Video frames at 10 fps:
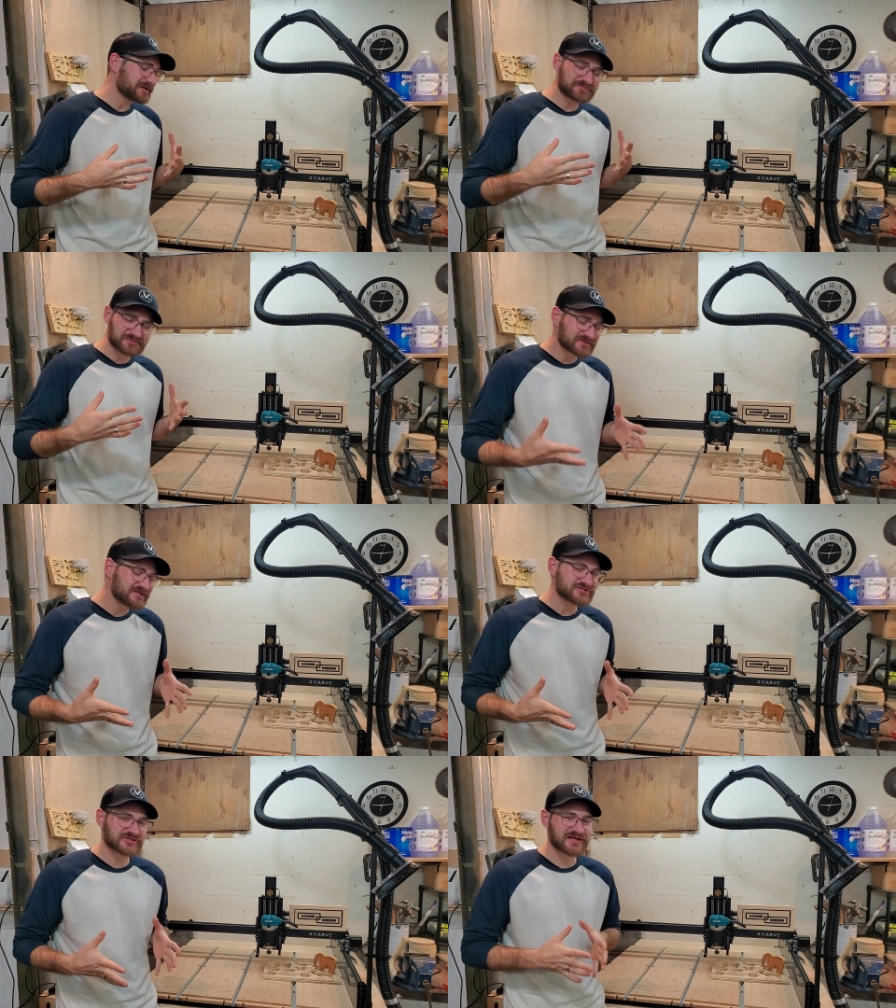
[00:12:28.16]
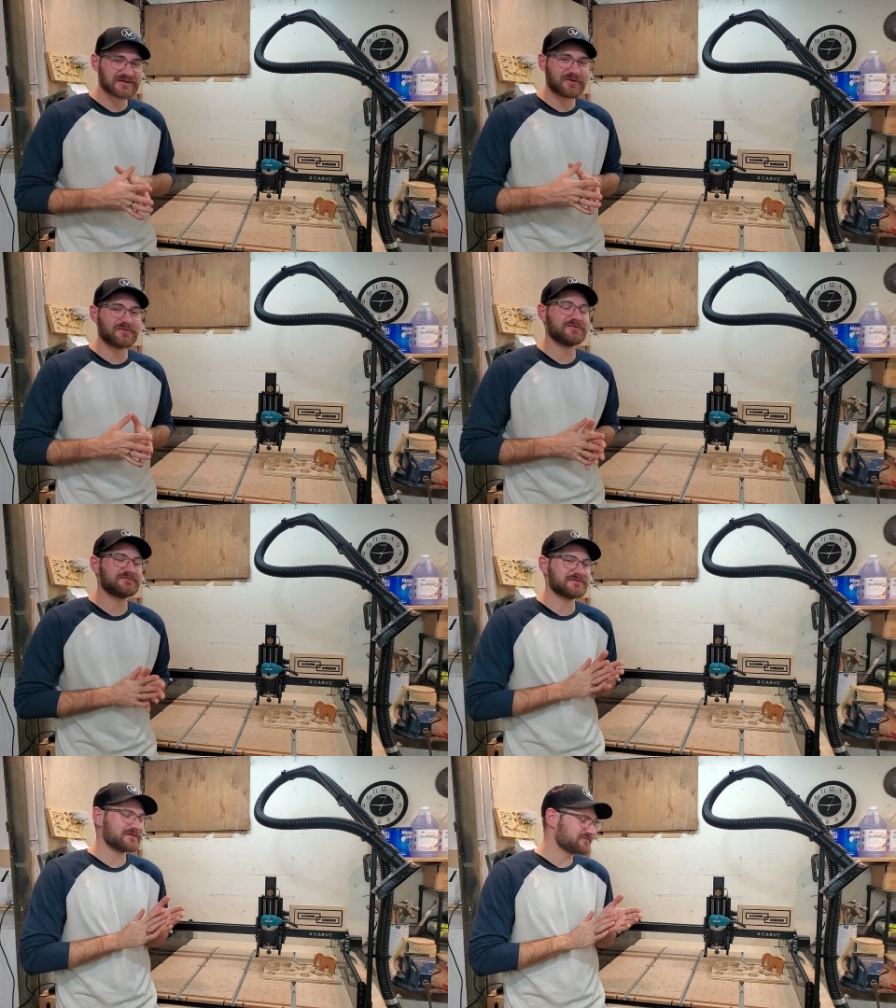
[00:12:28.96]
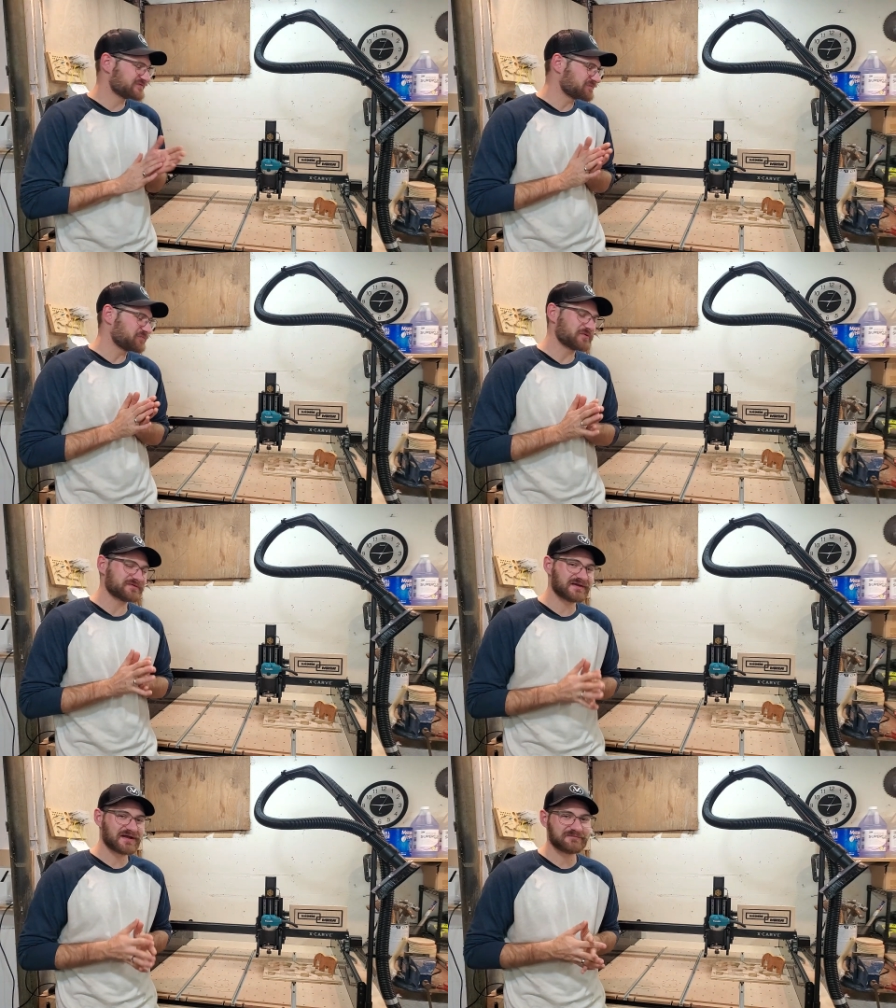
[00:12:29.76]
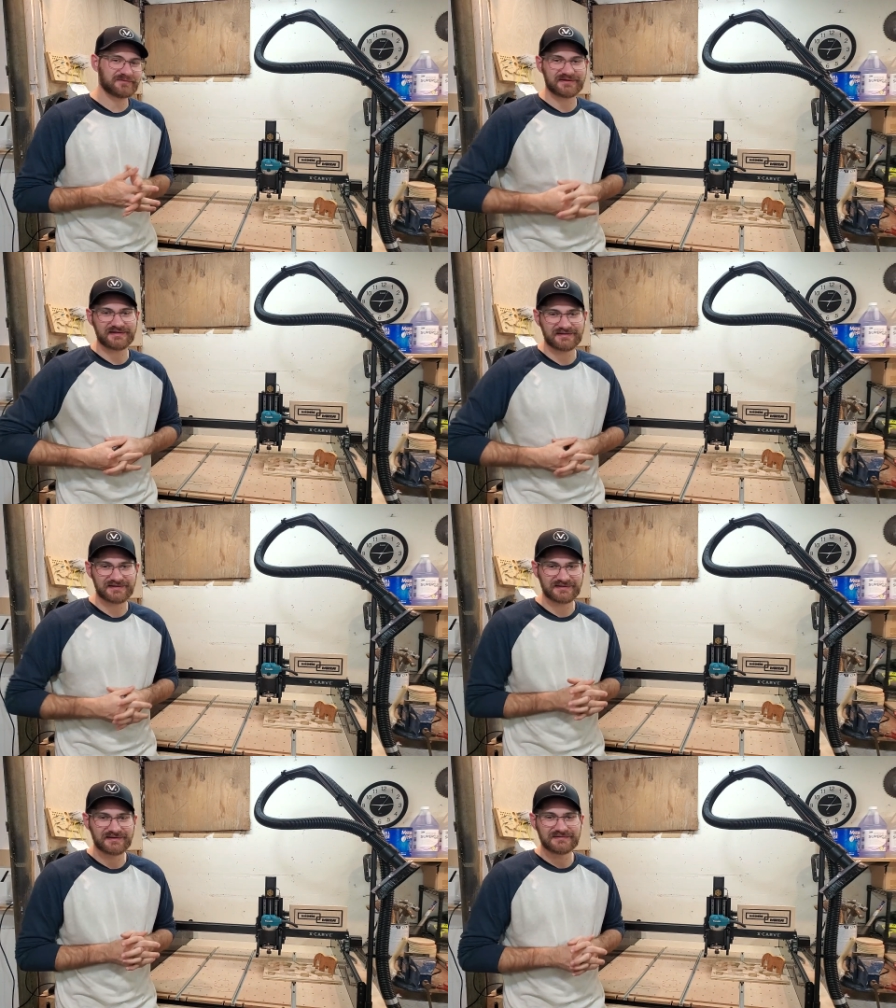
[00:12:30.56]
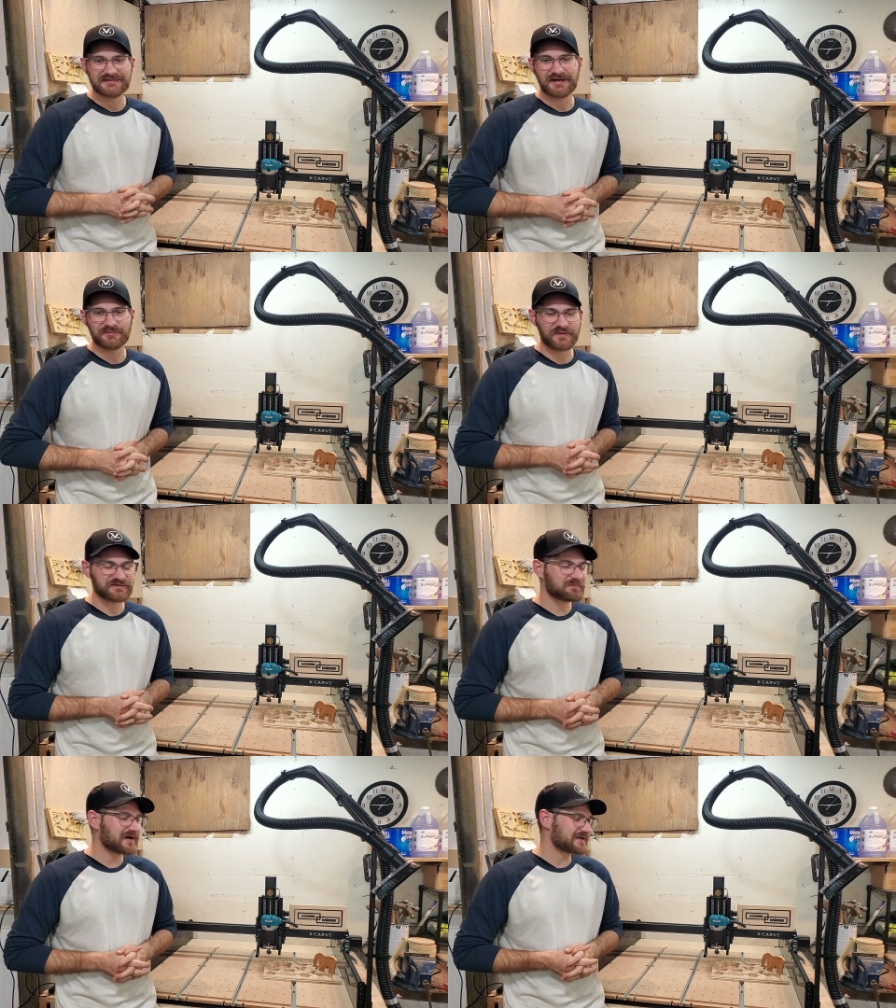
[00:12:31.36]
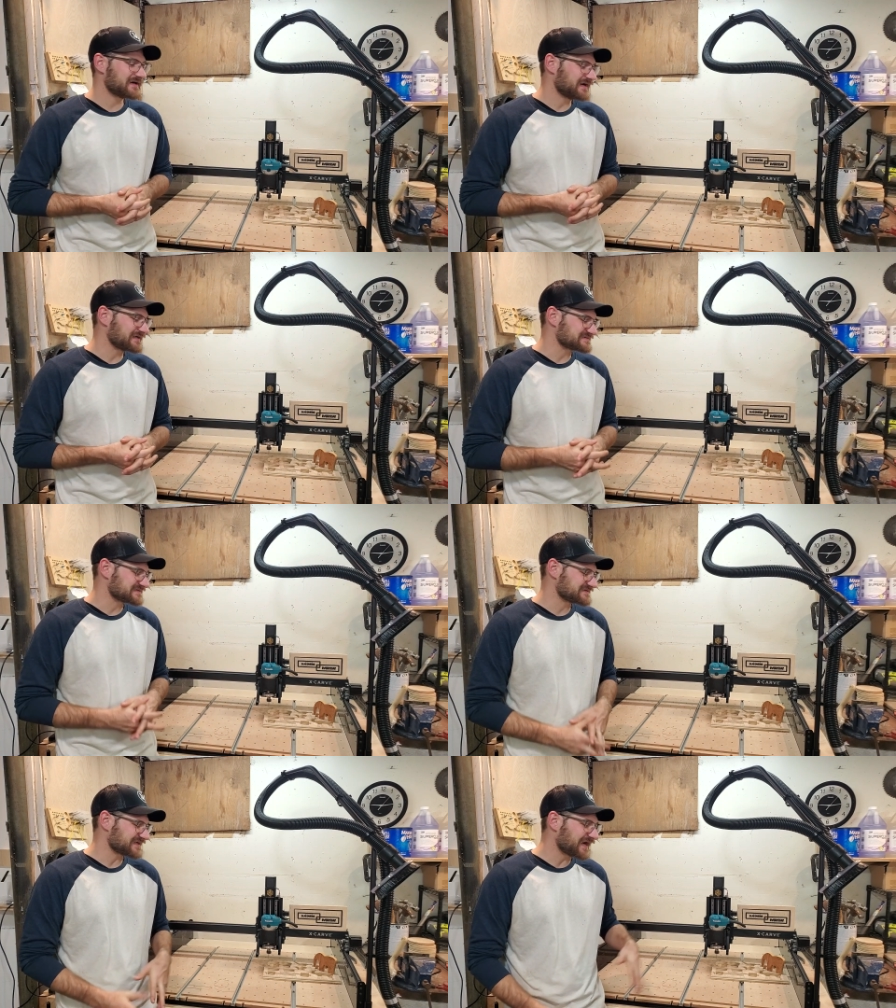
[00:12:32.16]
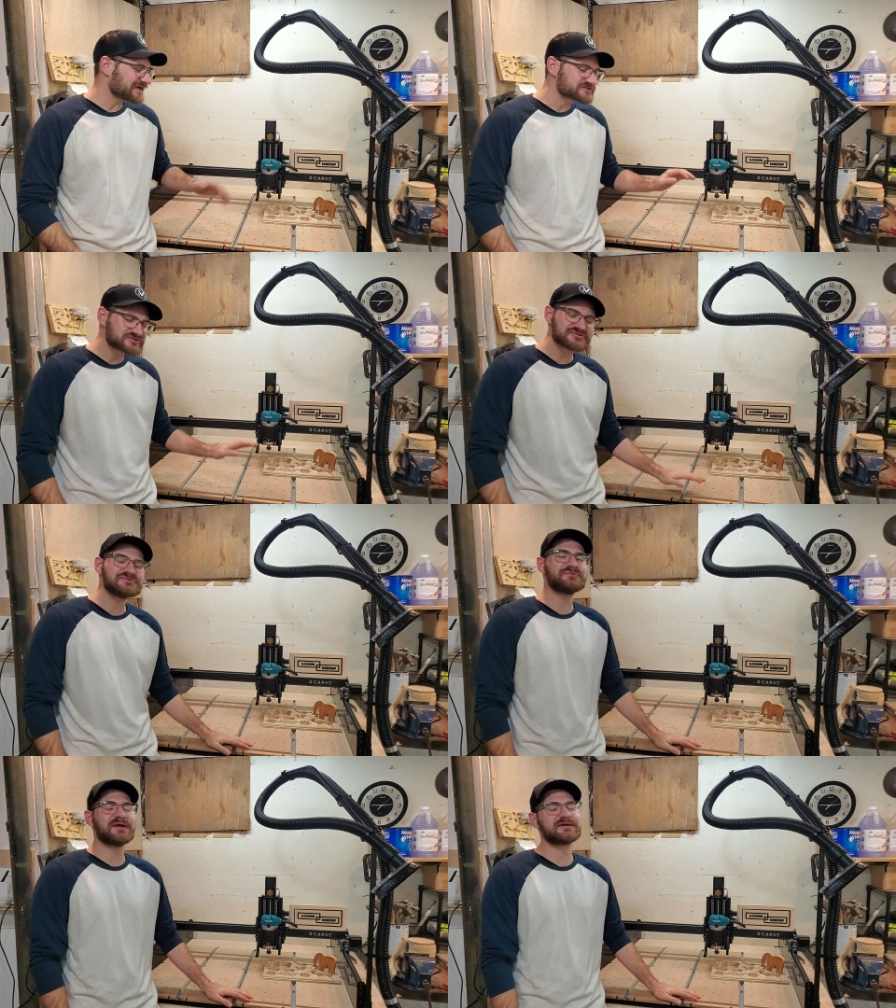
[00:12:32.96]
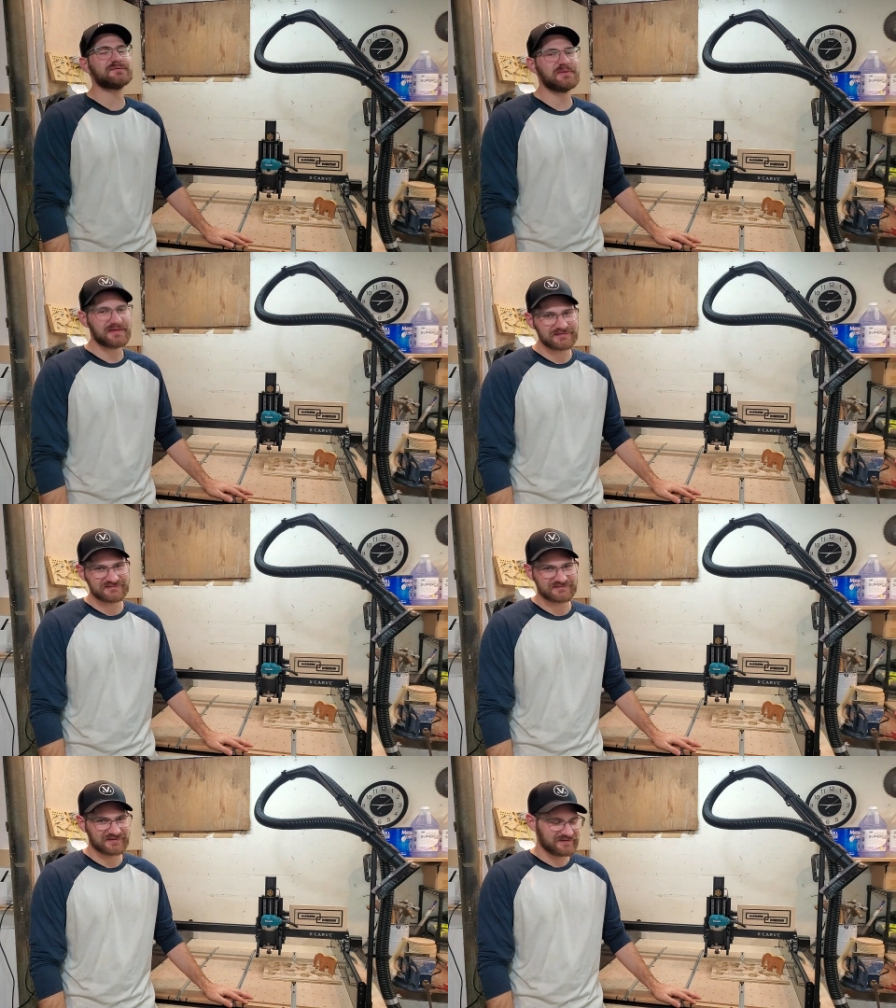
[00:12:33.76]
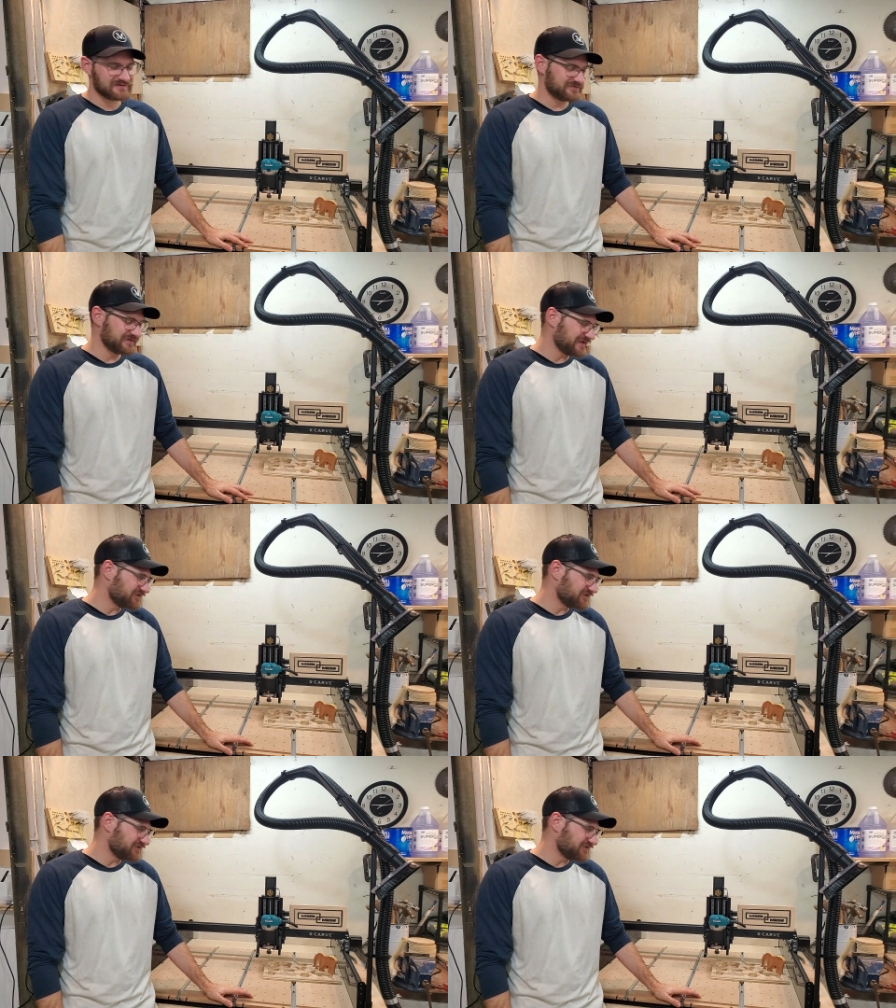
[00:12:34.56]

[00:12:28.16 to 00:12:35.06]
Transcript: appreciate all of the love and support that I've been getting uh, with my content. I do recommend the